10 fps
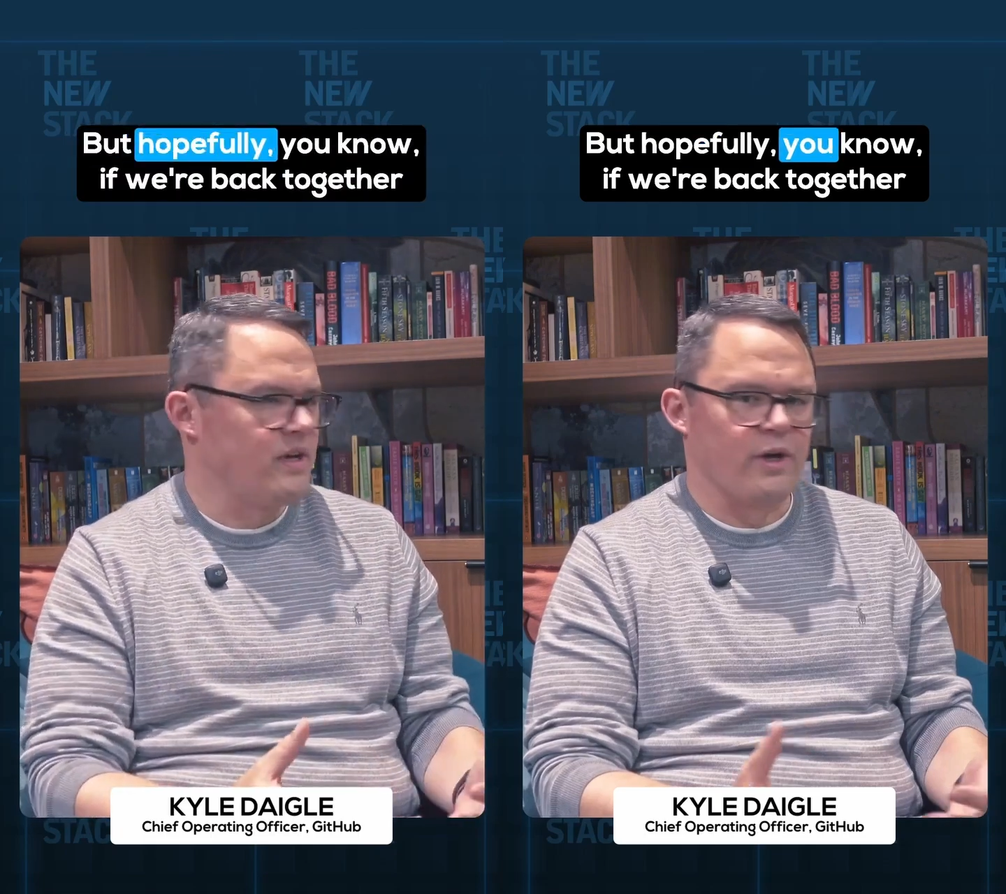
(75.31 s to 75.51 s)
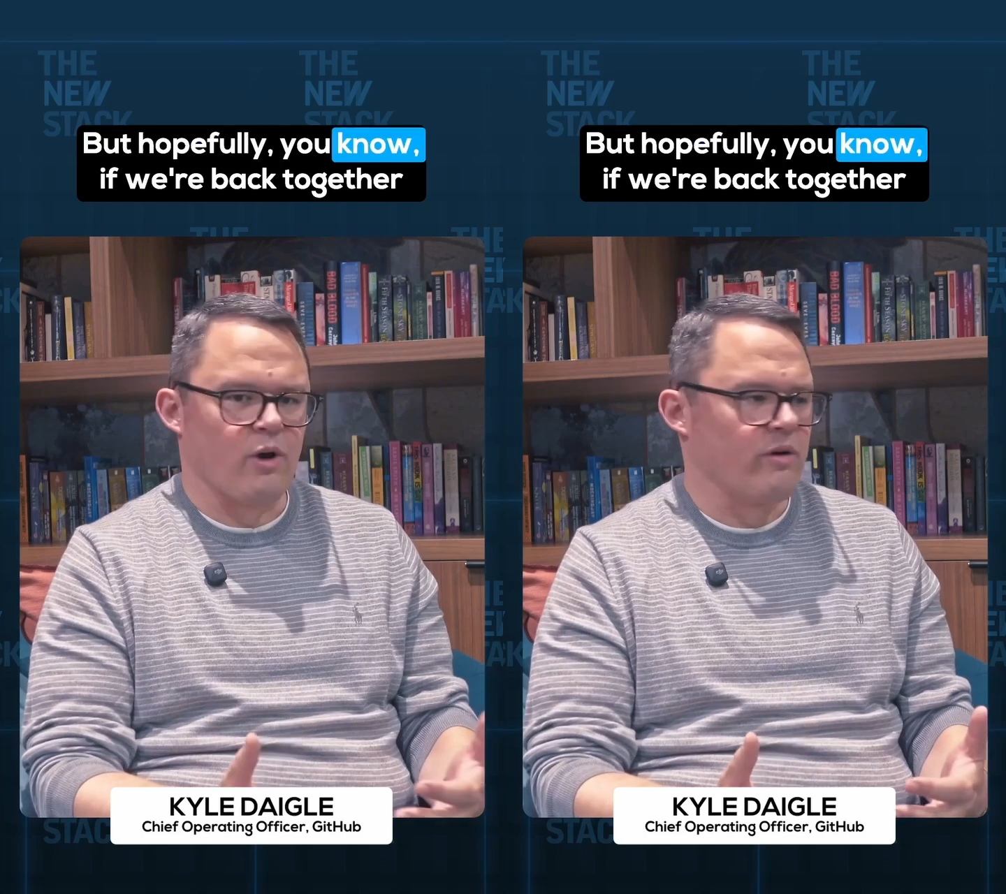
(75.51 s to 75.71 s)

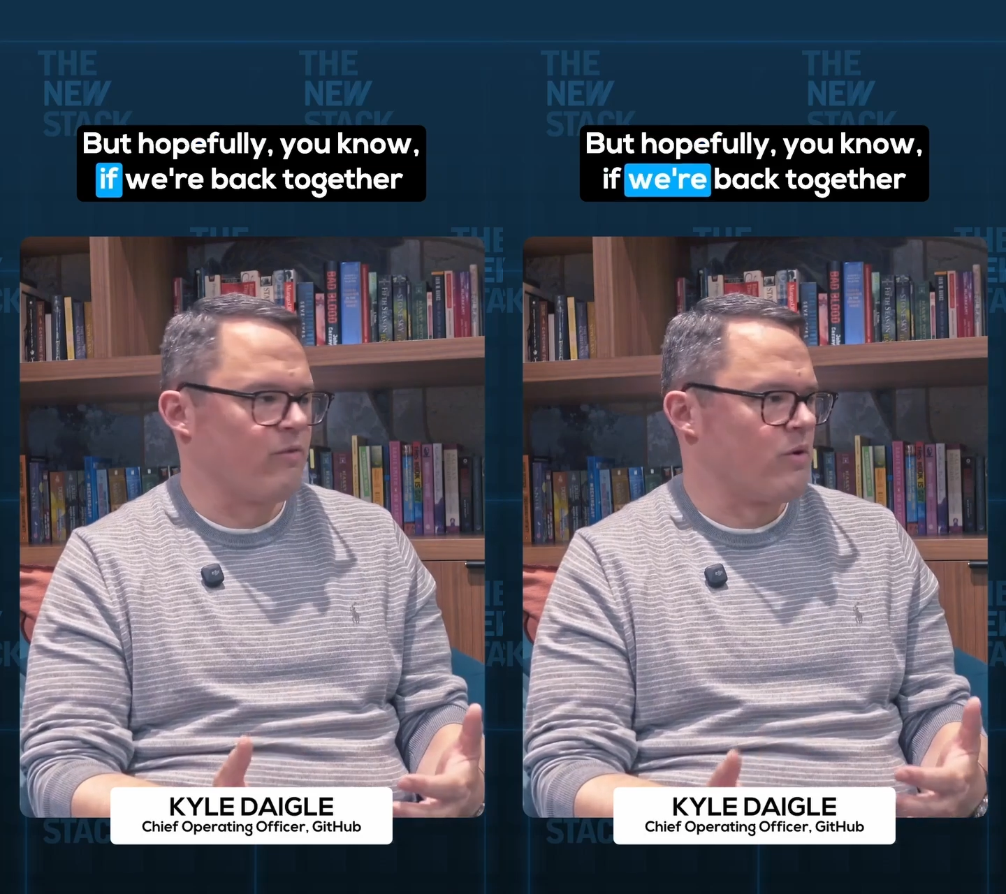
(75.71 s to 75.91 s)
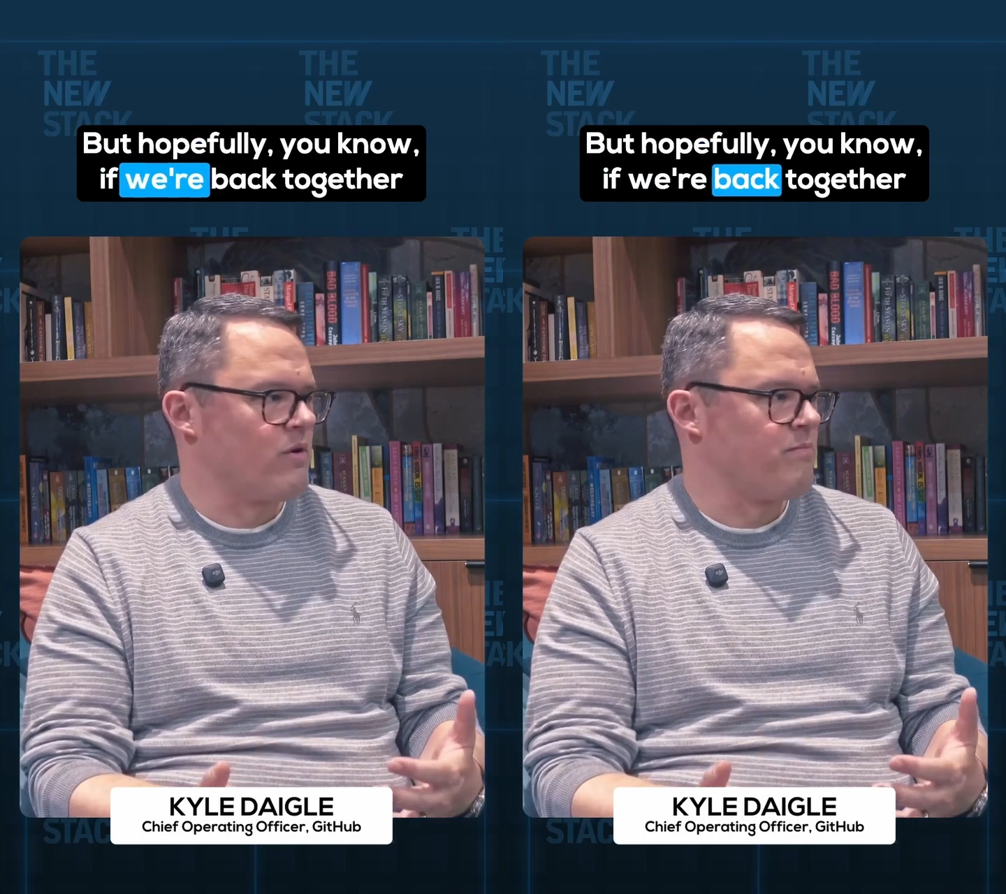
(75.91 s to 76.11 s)
you know,
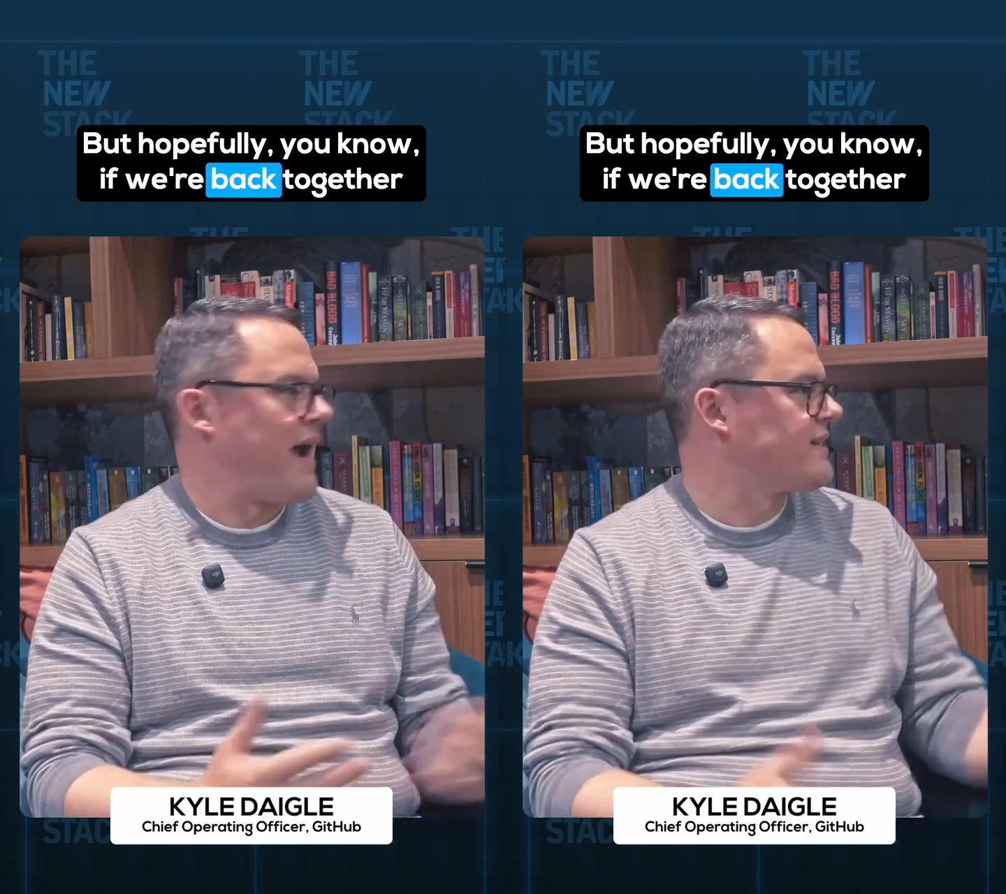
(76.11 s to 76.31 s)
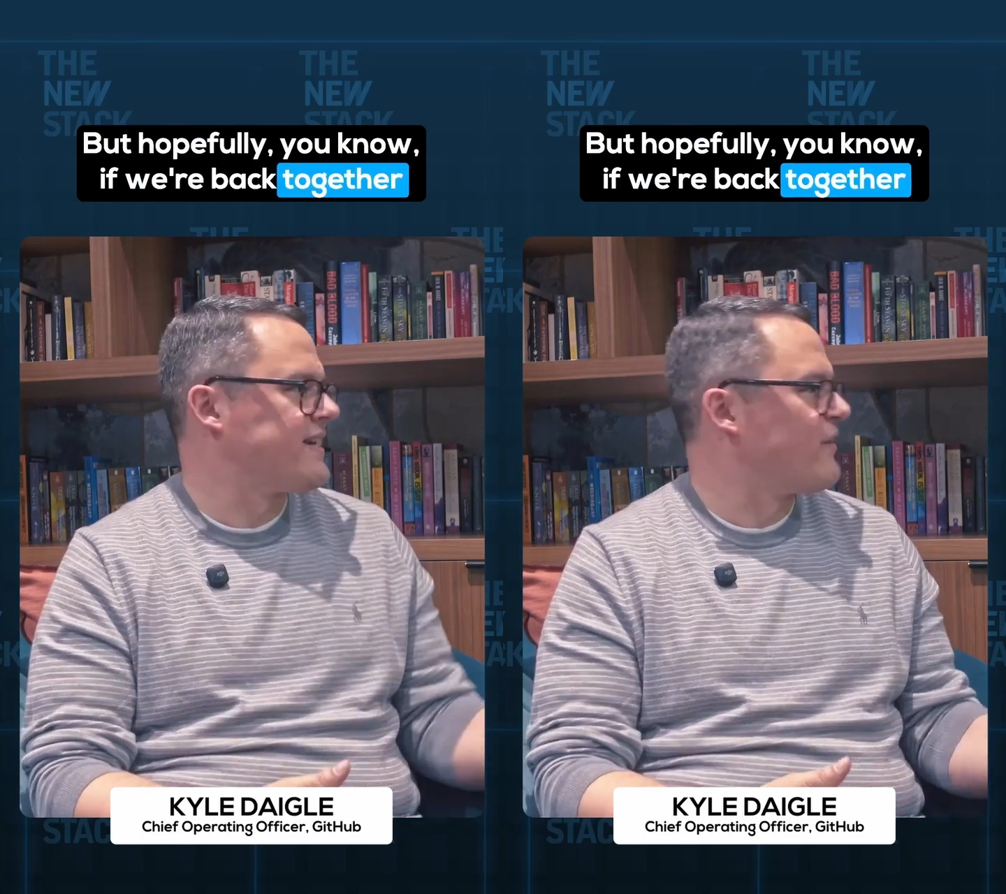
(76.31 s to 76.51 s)
if we're
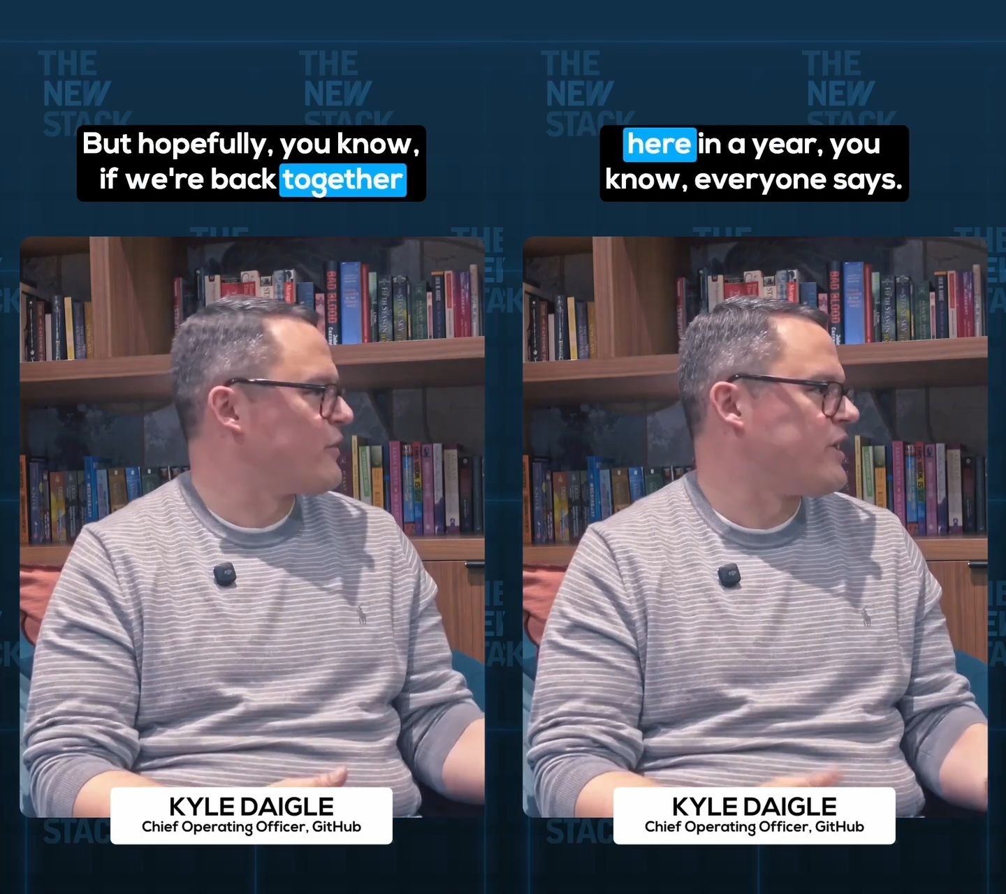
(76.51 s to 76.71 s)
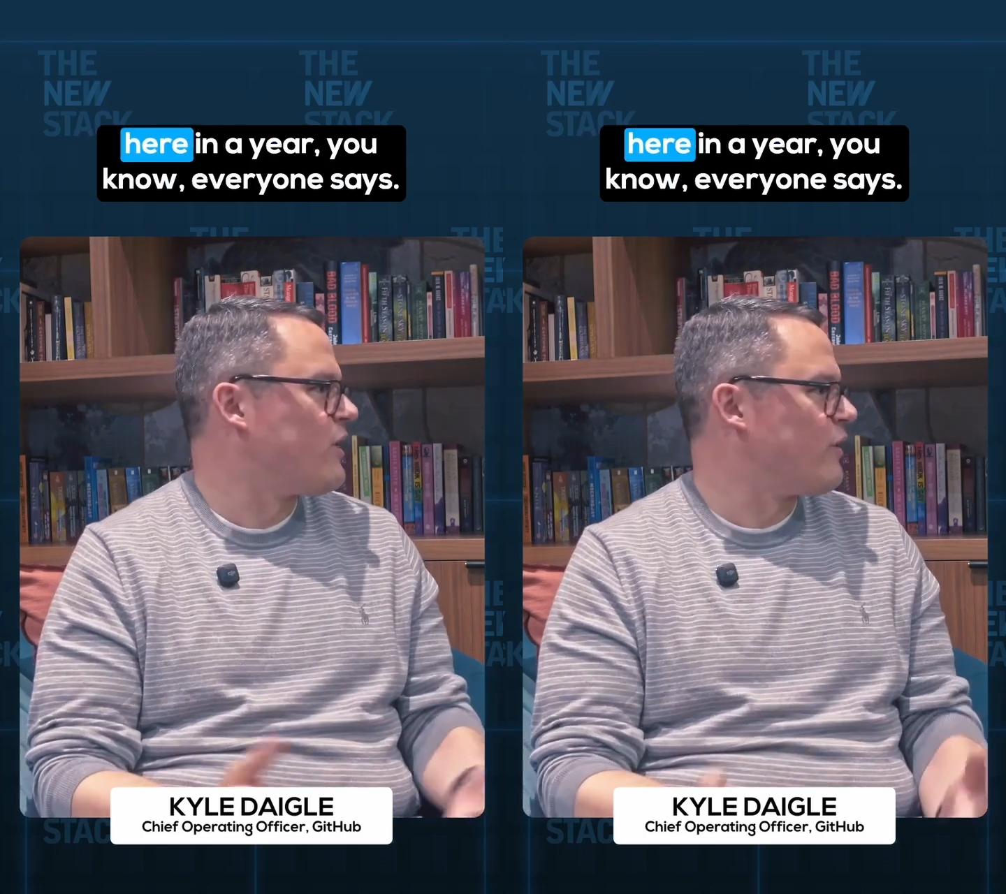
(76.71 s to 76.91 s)
back together
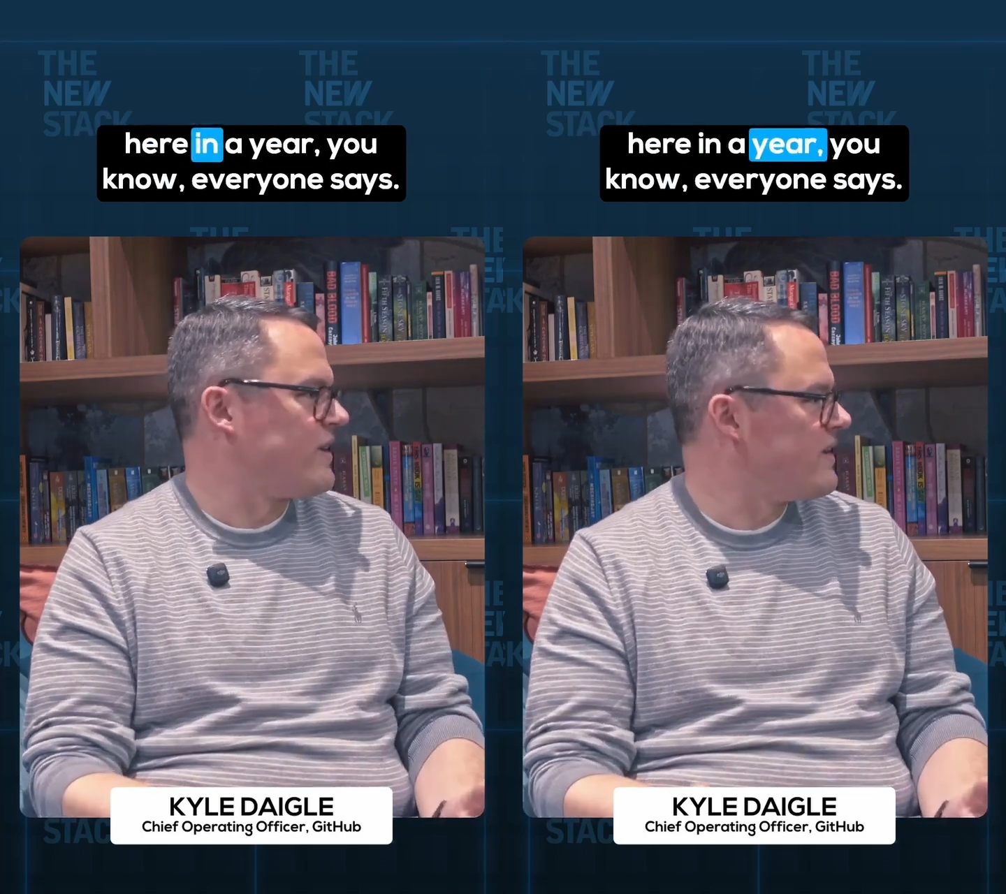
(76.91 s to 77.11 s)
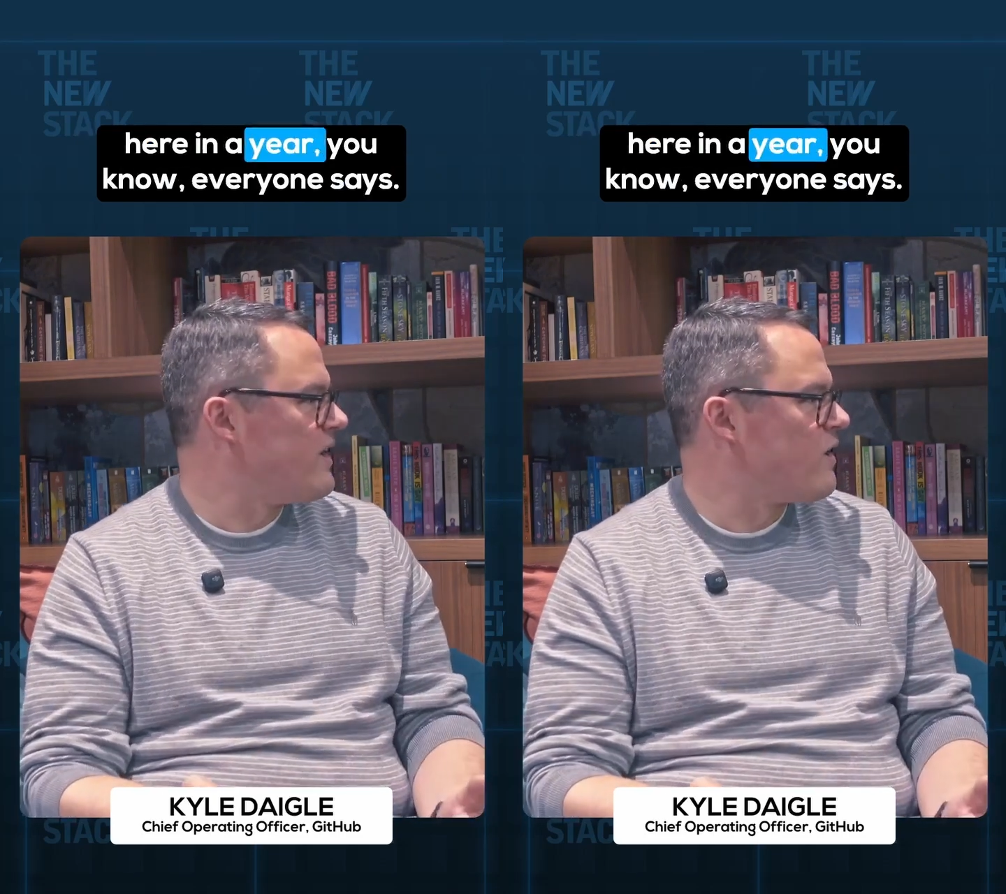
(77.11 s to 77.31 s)
here in
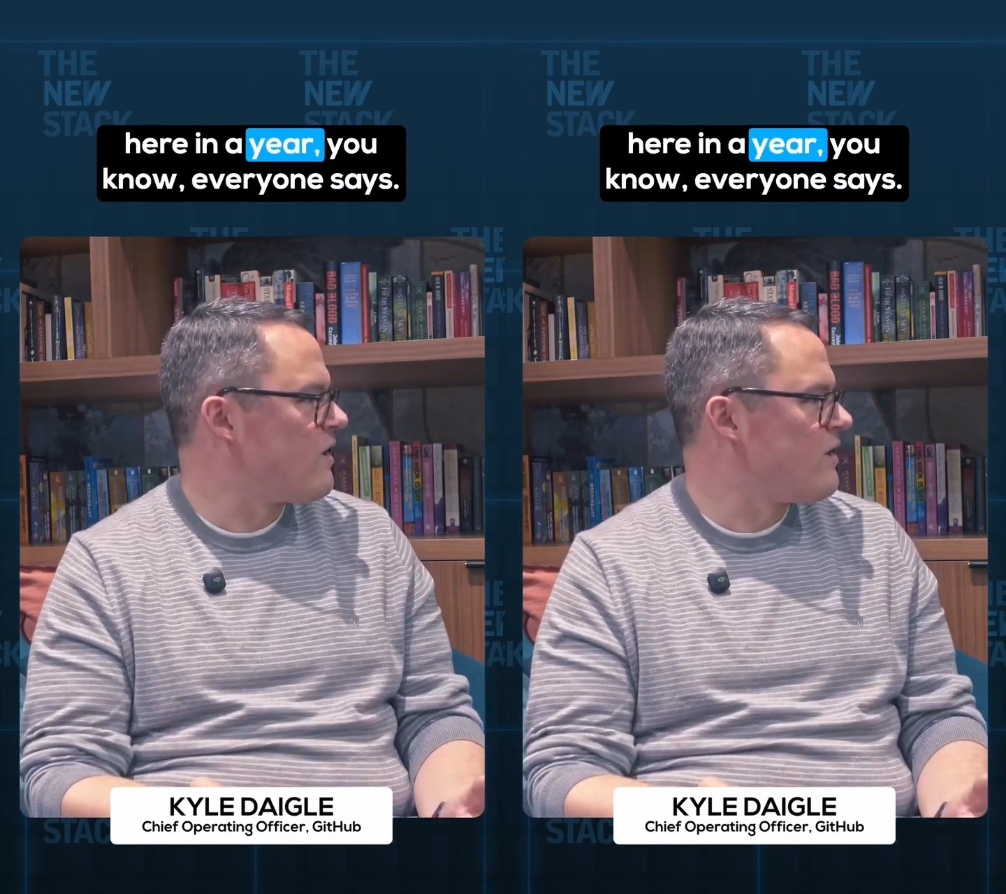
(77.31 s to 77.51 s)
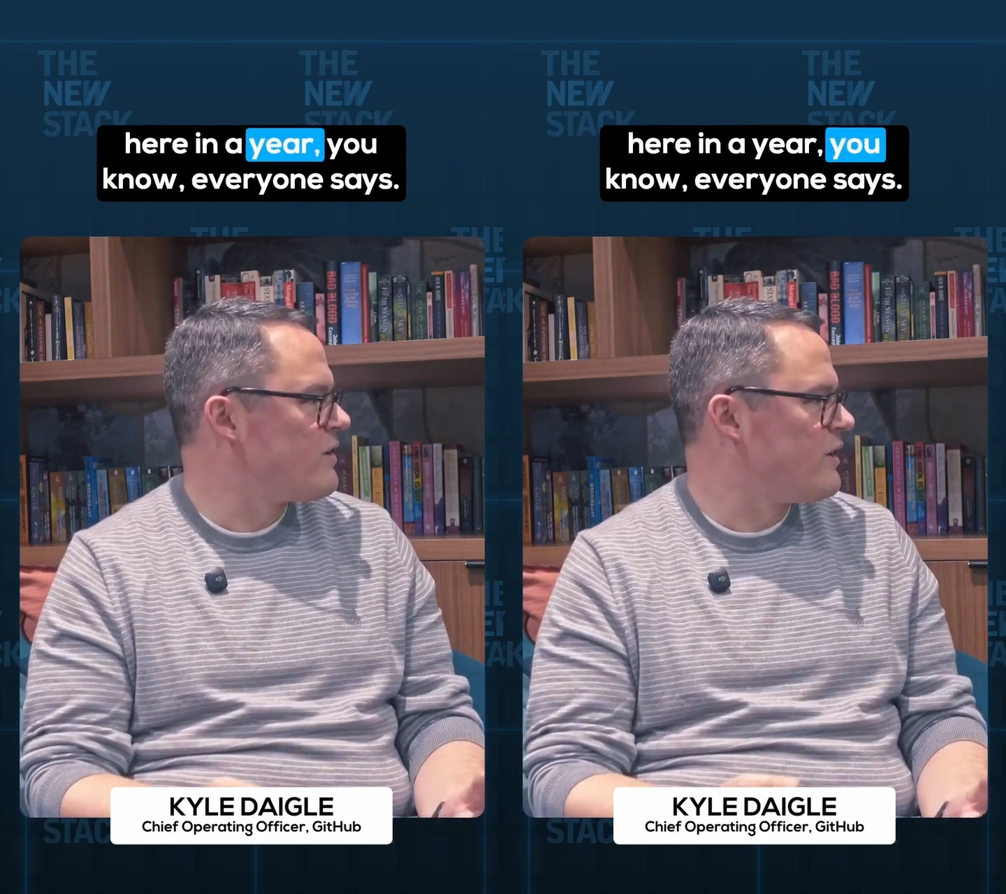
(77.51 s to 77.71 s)
a year,